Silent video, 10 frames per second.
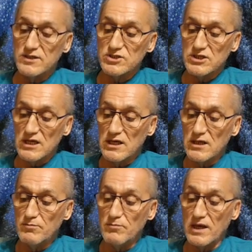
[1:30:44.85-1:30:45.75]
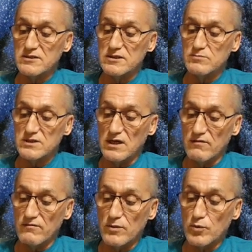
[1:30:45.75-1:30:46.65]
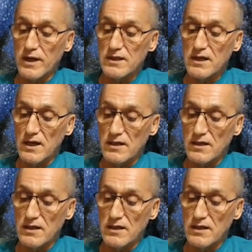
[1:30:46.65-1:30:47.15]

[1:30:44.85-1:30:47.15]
and use as a part of himself